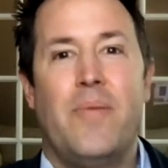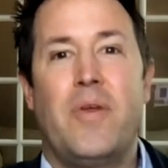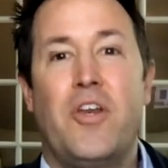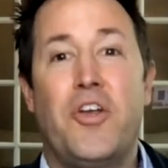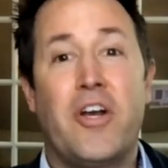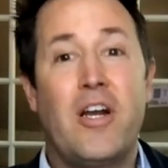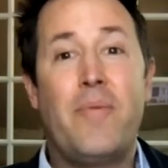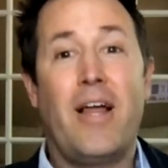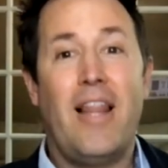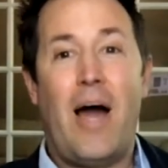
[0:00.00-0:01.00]
I mean, you're going to
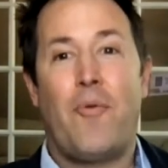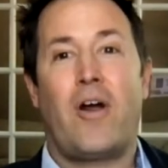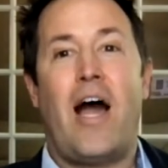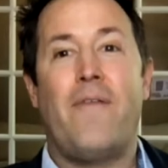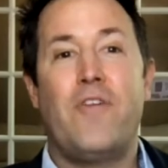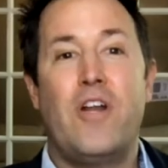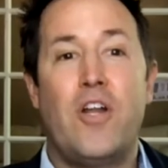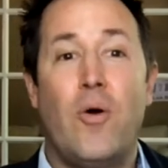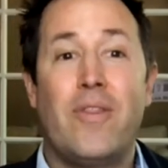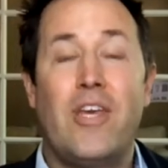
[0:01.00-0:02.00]
be a lot more confident
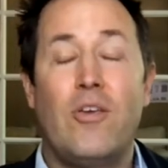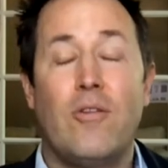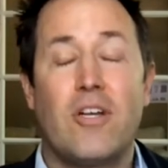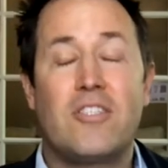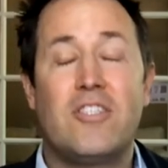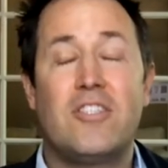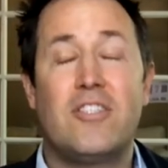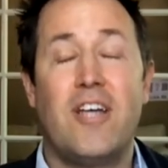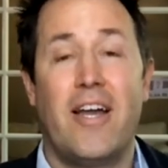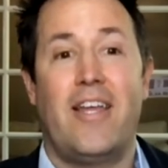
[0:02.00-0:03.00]
knowing that you look
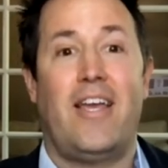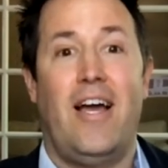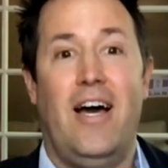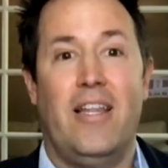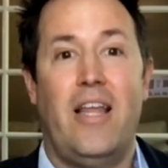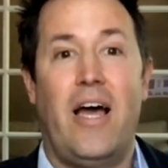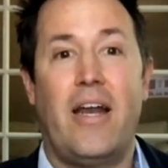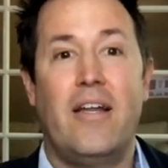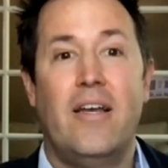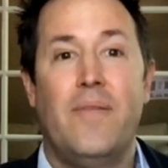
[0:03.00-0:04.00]
stunning online.